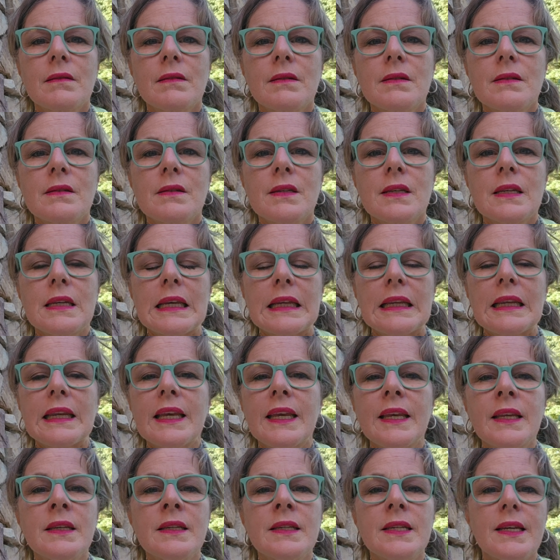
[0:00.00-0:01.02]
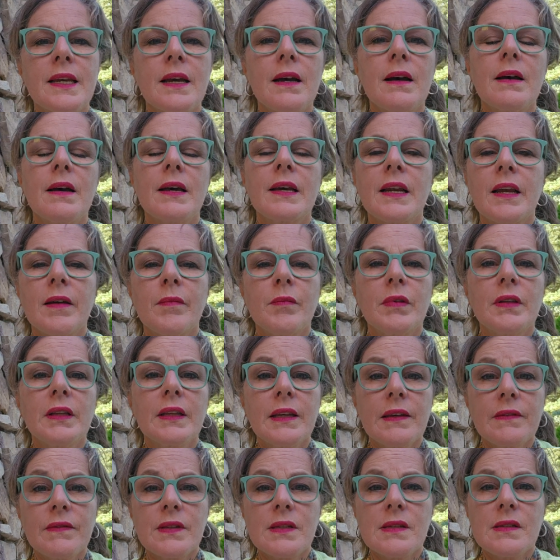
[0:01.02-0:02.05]
see, in India, and I
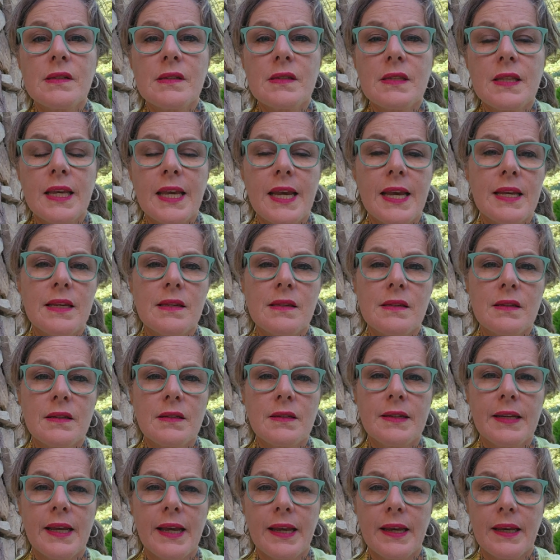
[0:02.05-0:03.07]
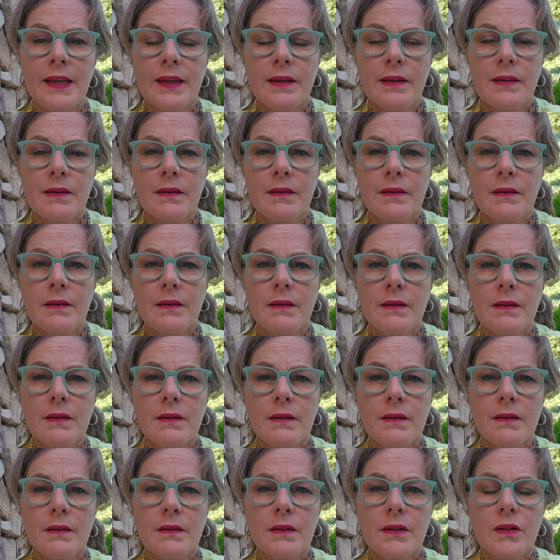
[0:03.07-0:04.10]
believe this is the case today,
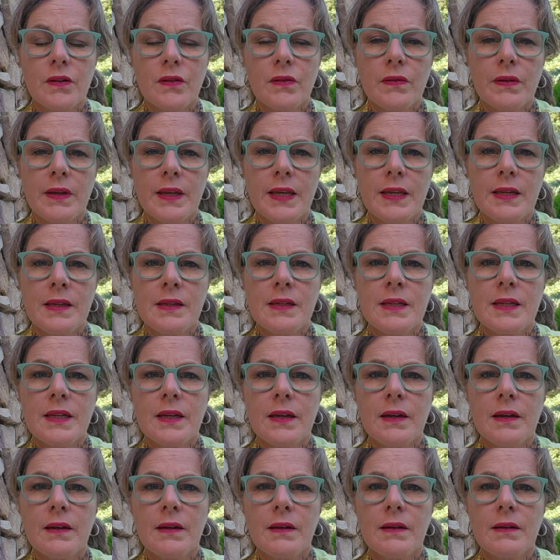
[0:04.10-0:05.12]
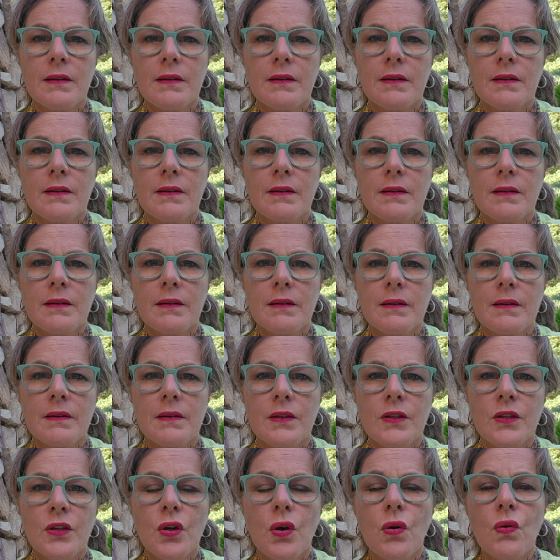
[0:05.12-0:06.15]
you know, India,
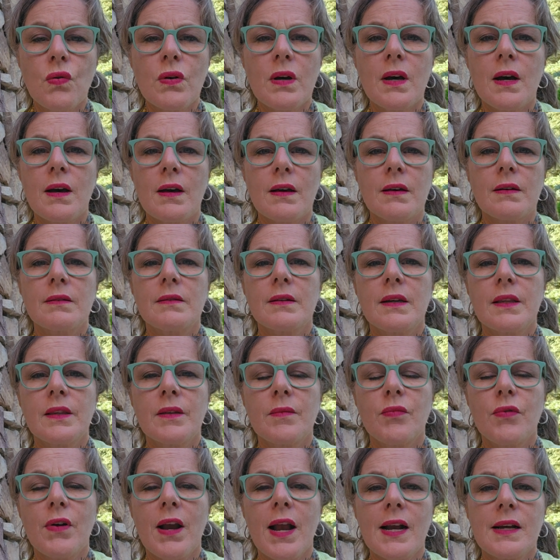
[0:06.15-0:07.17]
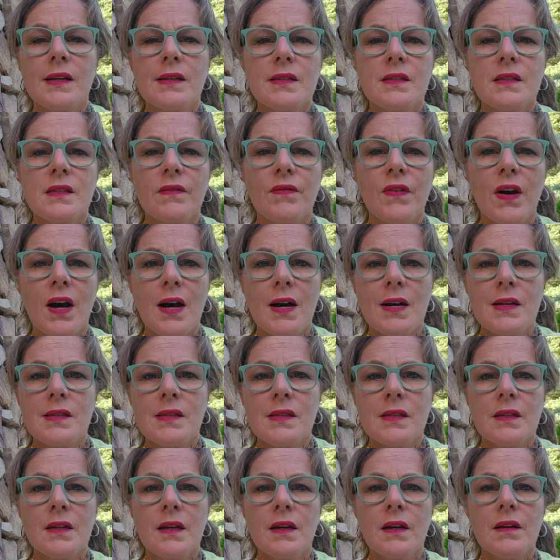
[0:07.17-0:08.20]
yoga and the practice of
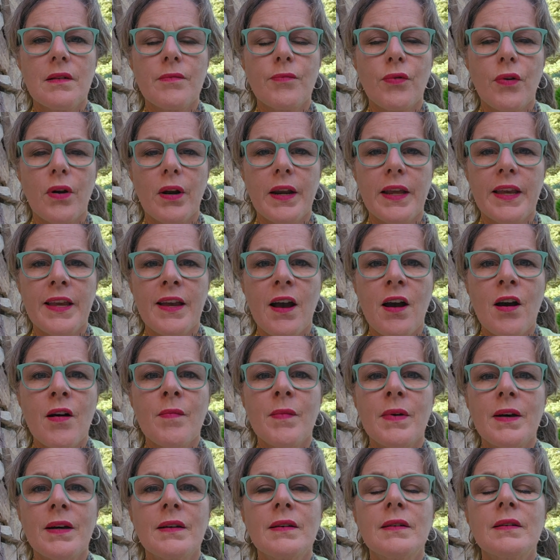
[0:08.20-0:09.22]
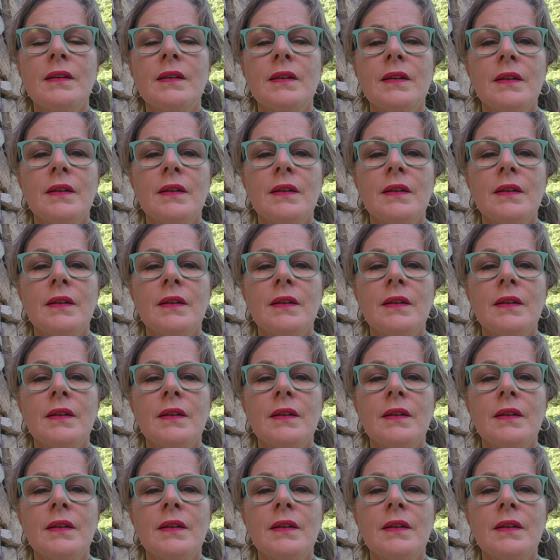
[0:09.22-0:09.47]
asana, pranayama,